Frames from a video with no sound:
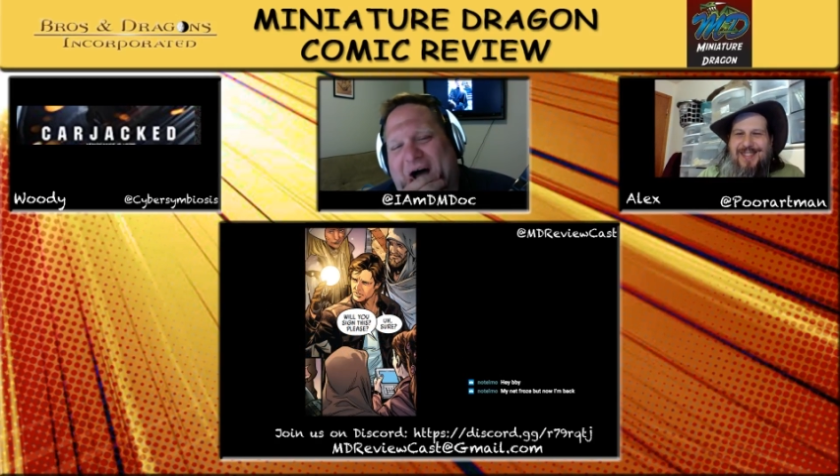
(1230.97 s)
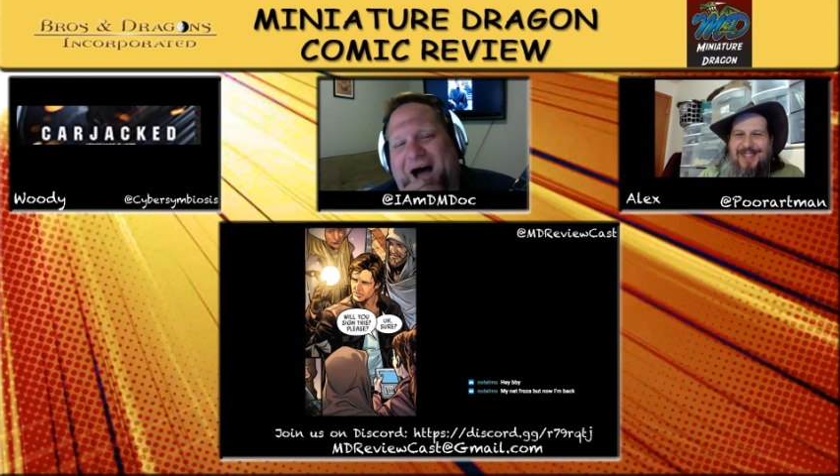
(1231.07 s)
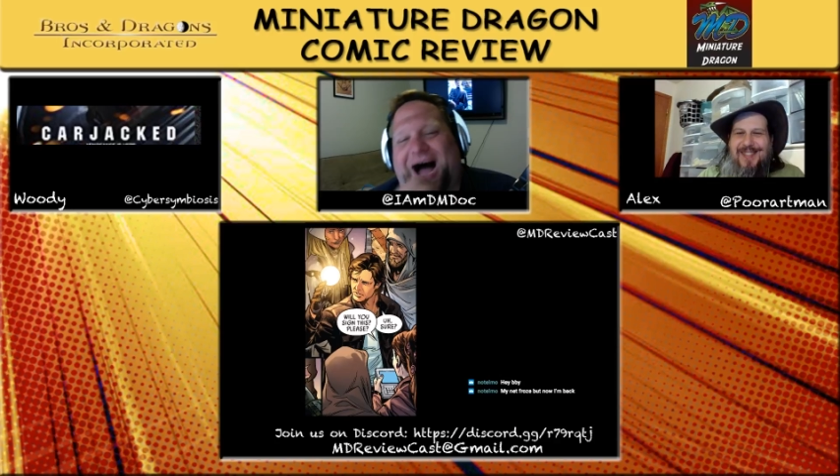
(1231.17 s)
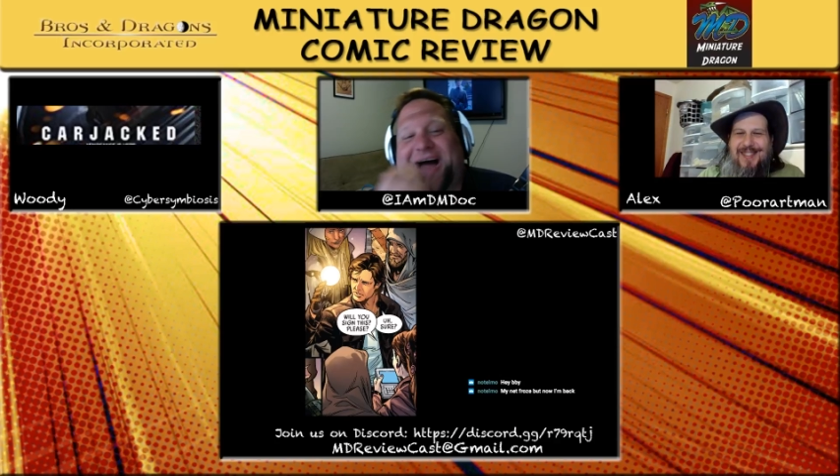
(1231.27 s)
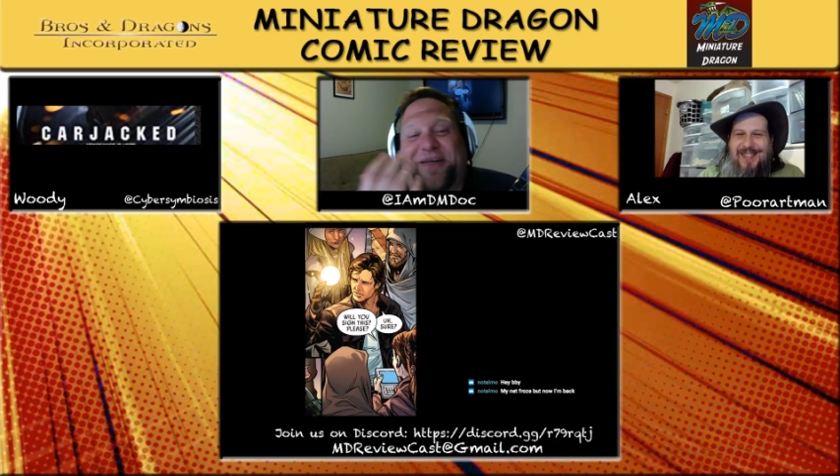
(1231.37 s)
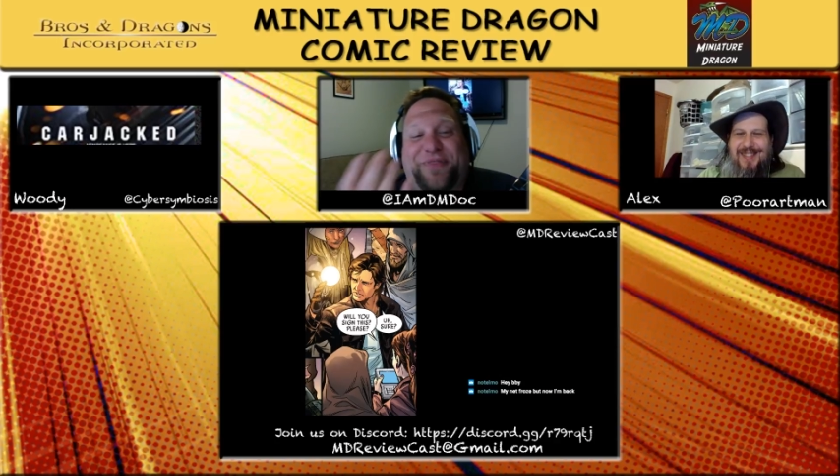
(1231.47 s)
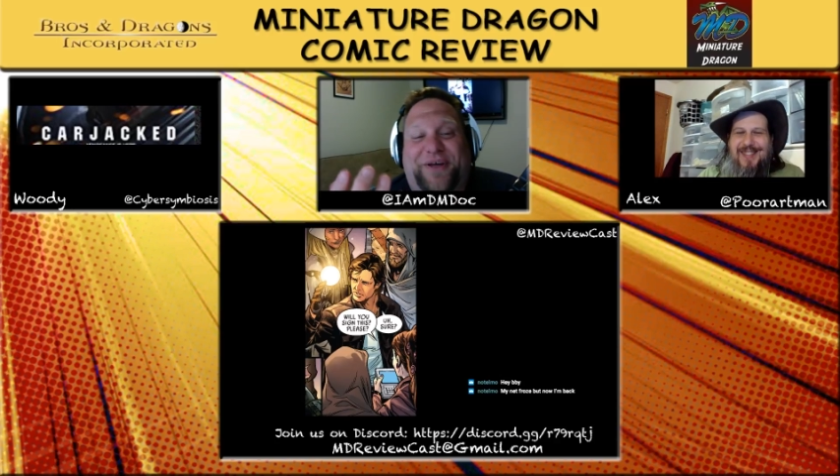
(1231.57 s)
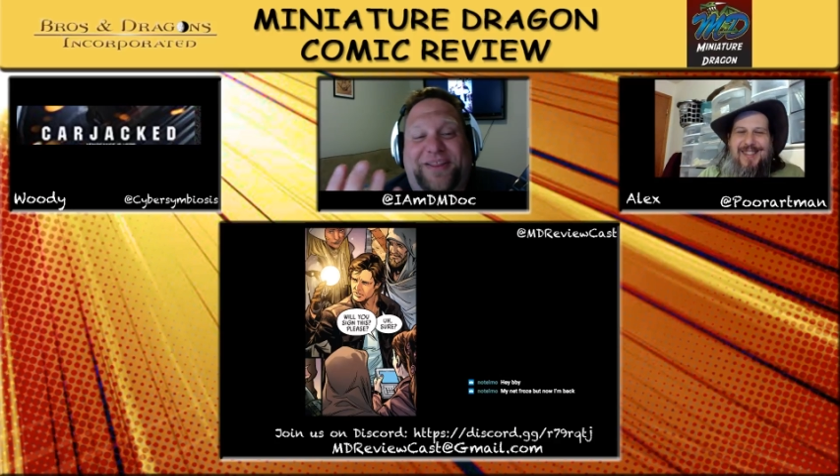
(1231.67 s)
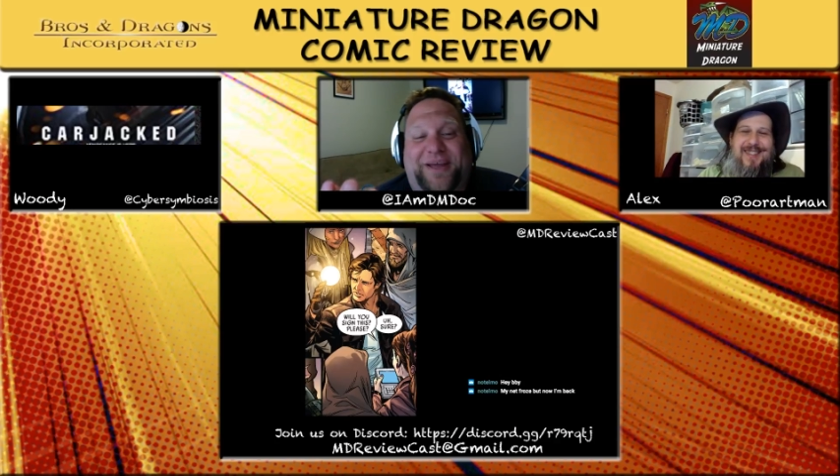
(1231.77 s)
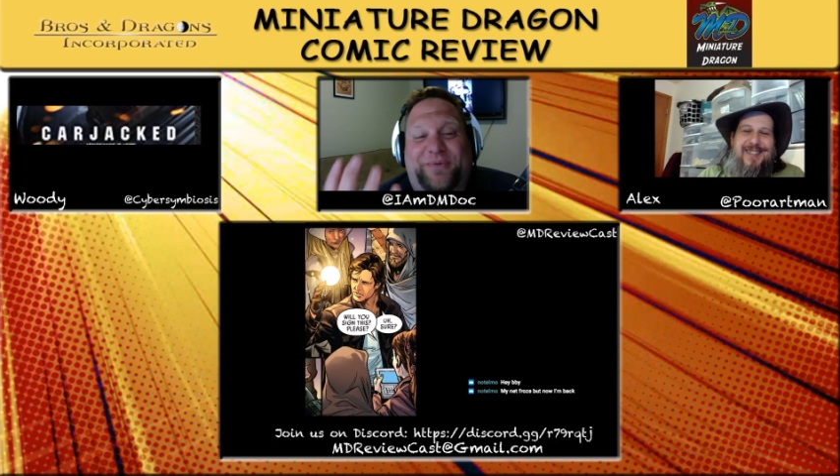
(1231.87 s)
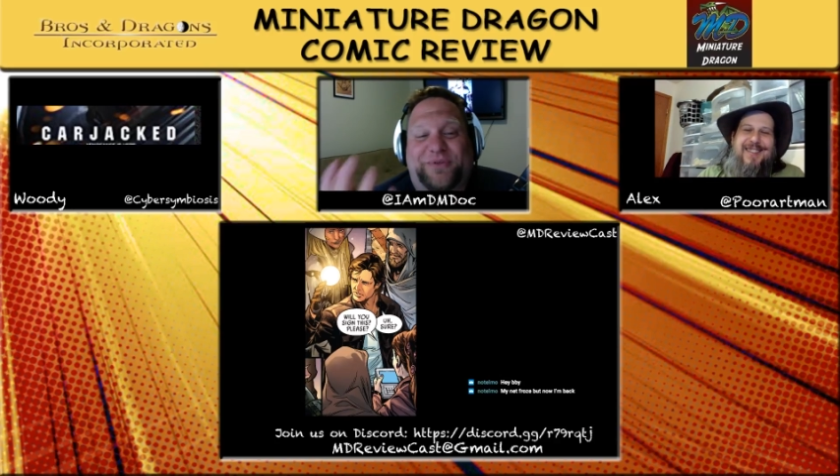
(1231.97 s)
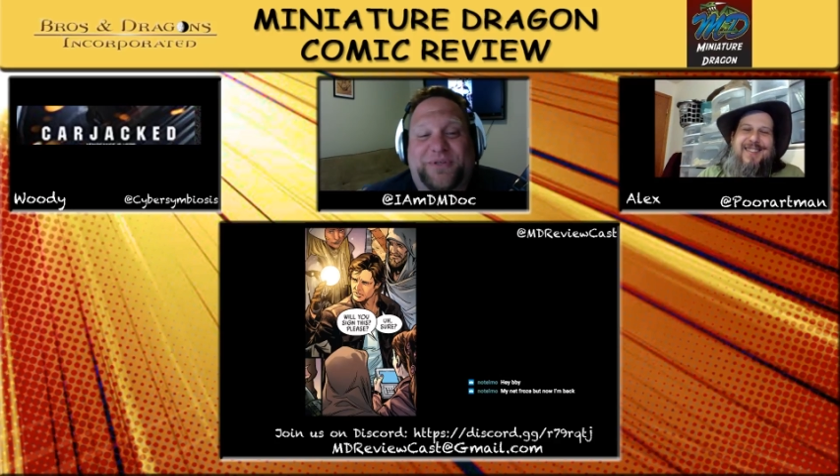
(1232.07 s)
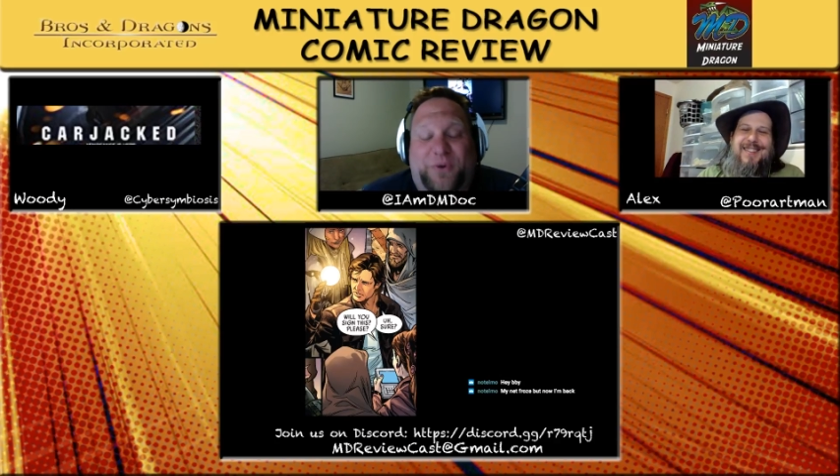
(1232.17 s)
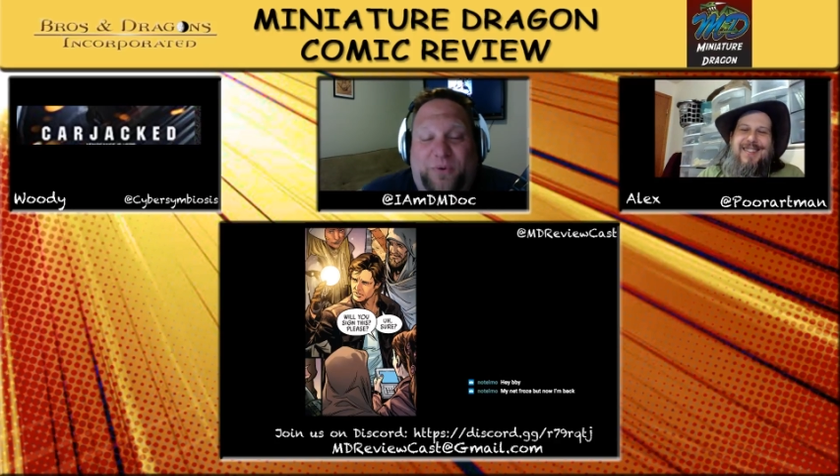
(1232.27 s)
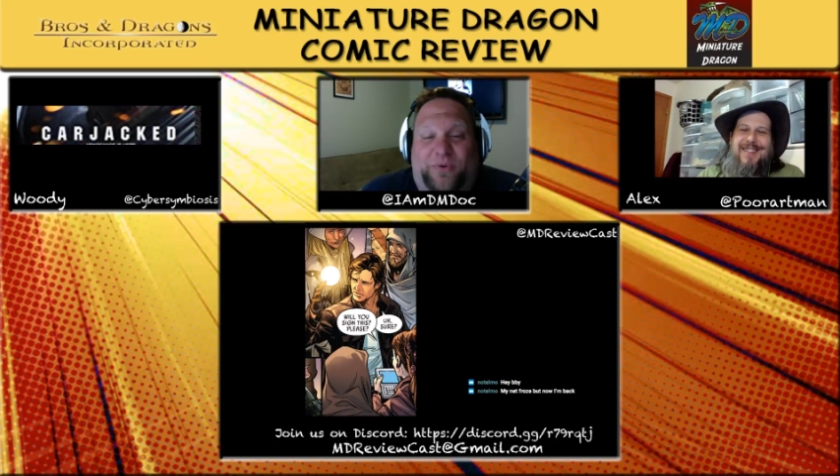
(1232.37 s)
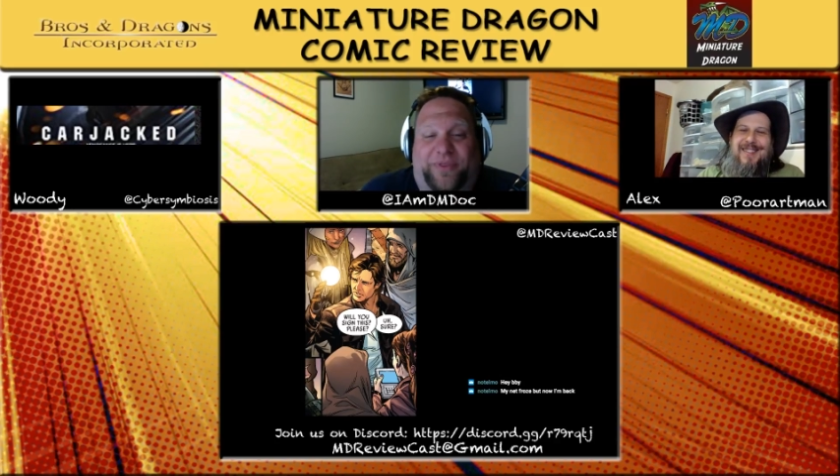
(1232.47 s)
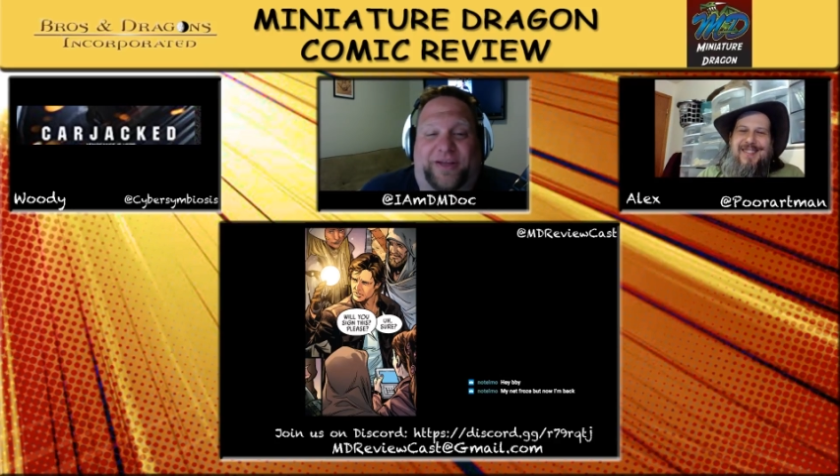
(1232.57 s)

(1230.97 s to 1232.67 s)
I thought that was cool.